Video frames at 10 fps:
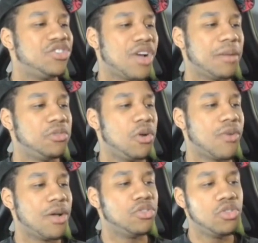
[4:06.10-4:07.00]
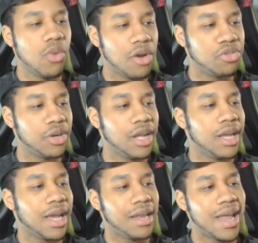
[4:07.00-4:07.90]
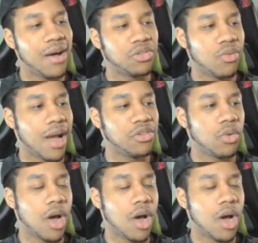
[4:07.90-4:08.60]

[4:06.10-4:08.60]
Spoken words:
shot up to around $200, and now it's around